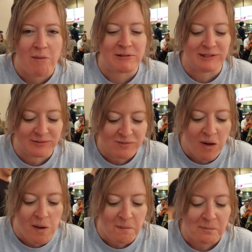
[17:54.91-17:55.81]
Yeah?
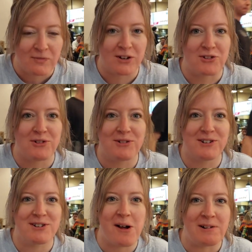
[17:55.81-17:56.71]
That's so
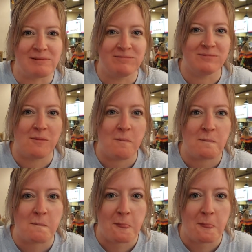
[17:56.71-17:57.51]
good. So good.